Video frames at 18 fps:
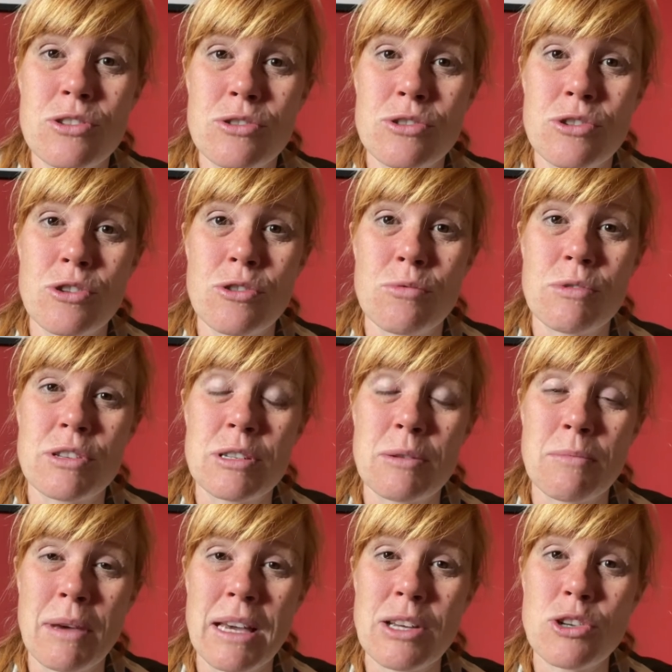do was to
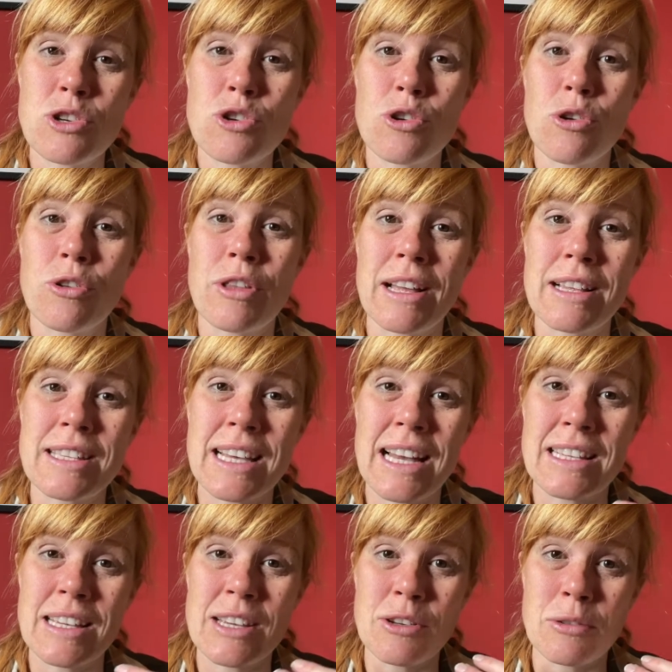make sure that
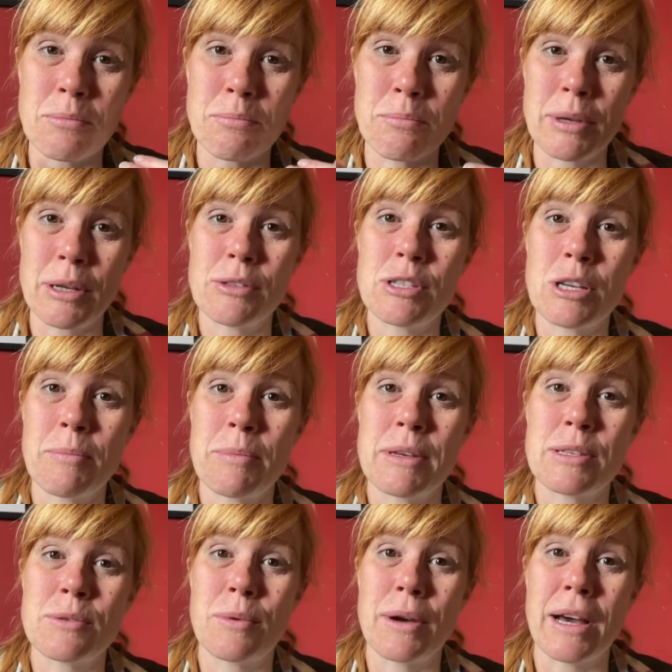Teddy could build up
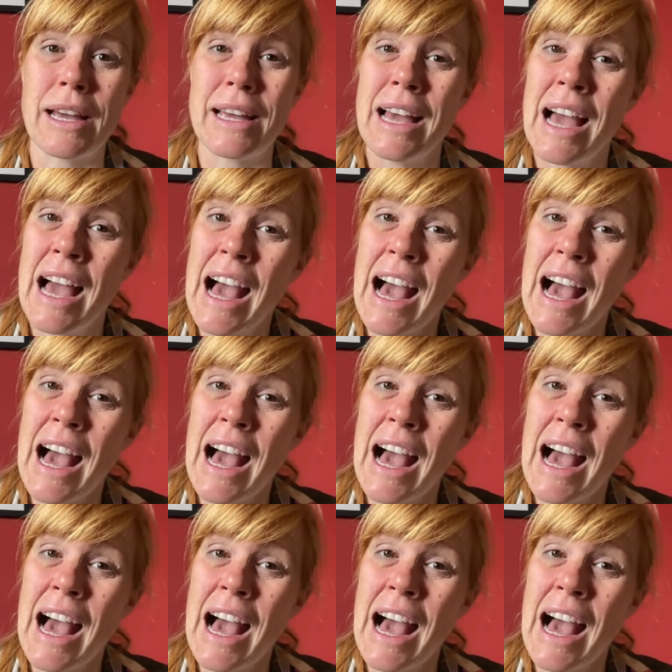his weight